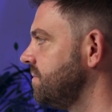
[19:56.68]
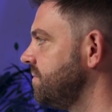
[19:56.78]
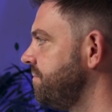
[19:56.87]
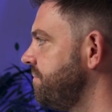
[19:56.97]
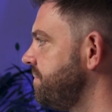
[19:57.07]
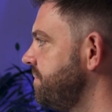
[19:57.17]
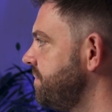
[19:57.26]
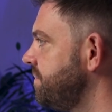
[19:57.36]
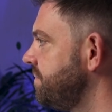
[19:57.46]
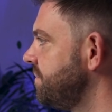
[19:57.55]

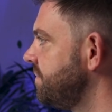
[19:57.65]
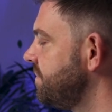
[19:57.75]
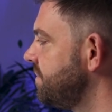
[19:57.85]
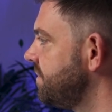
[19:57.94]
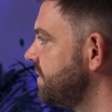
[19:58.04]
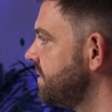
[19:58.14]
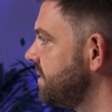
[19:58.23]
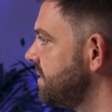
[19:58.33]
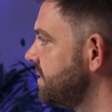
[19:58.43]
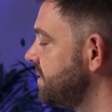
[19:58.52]

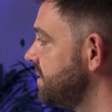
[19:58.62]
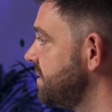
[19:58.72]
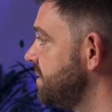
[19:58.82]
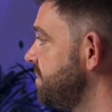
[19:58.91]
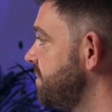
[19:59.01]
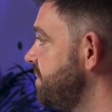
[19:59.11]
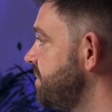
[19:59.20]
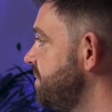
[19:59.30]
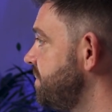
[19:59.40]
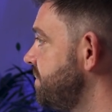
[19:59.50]

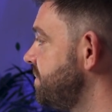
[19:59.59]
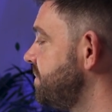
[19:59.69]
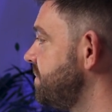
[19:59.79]
(silent)